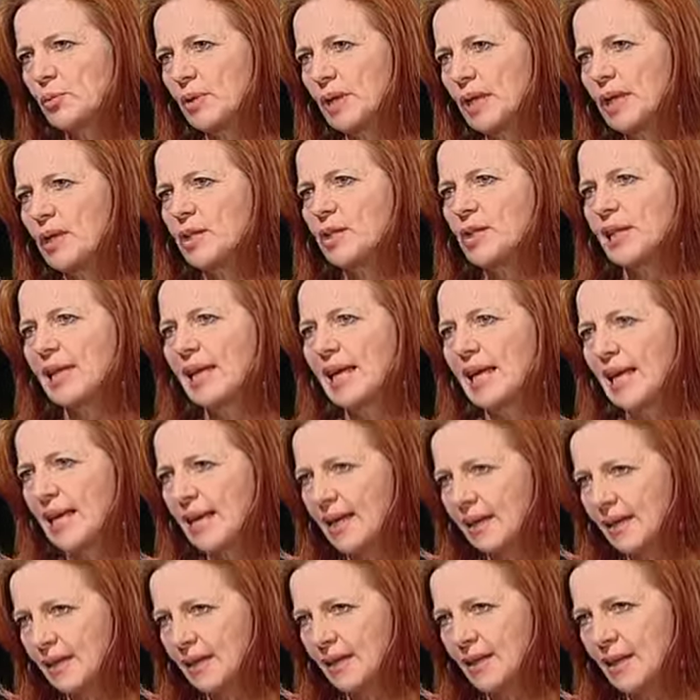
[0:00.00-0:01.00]
really to
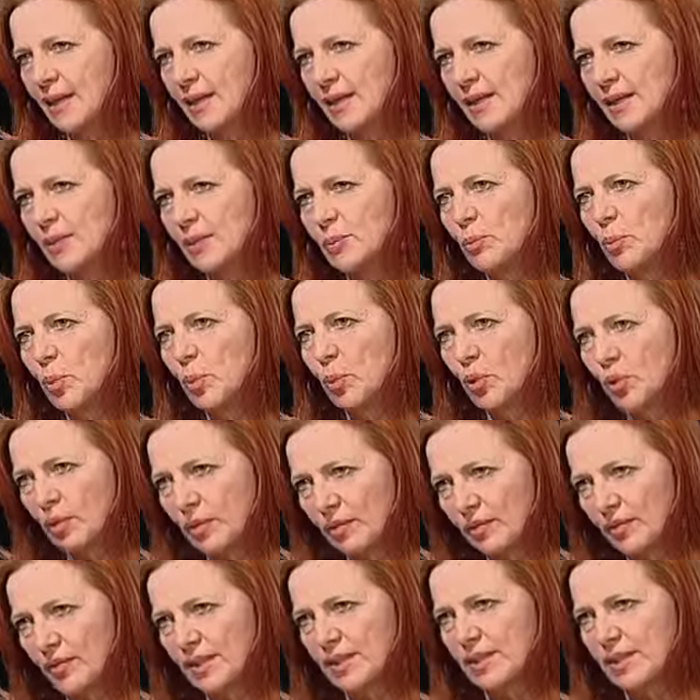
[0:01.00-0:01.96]
catalyse more of